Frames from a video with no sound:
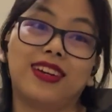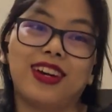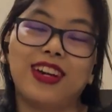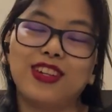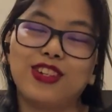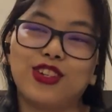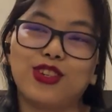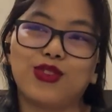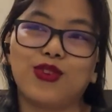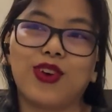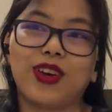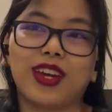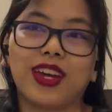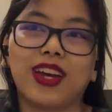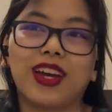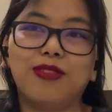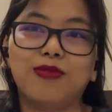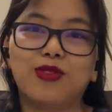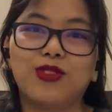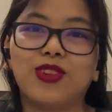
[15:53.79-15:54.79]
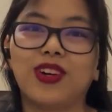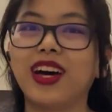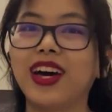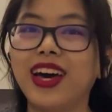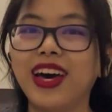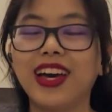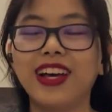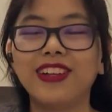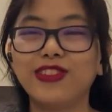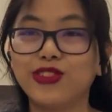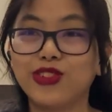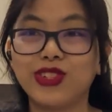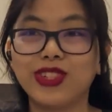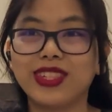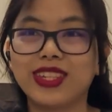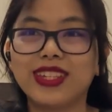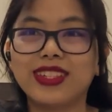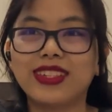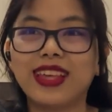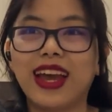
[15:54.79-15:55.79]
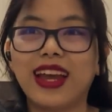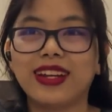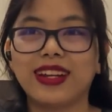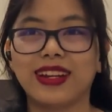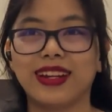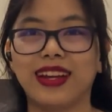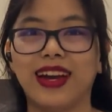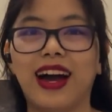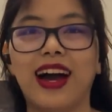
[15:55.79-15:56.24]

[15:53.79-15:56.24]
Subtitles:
crush is walking up to her, and she's excited.